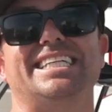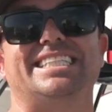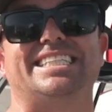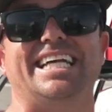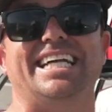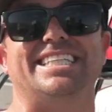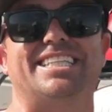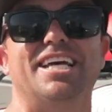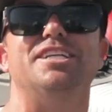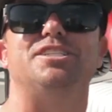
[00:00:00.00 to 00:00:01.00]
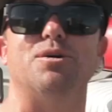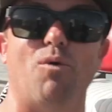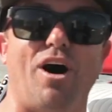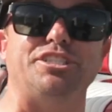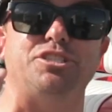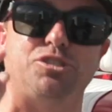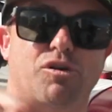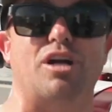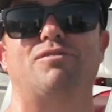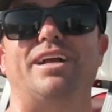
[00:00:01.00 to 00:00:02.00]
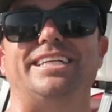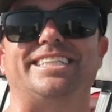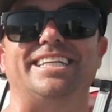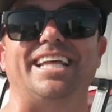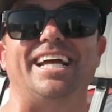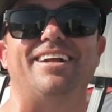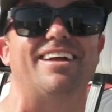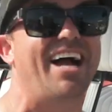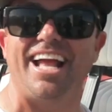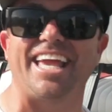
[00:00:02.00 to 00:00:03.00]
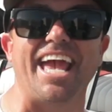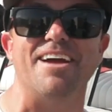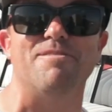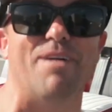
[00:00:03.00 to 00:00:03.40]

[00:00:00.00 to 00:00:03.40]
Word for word: seats to watch truck racing later. I can't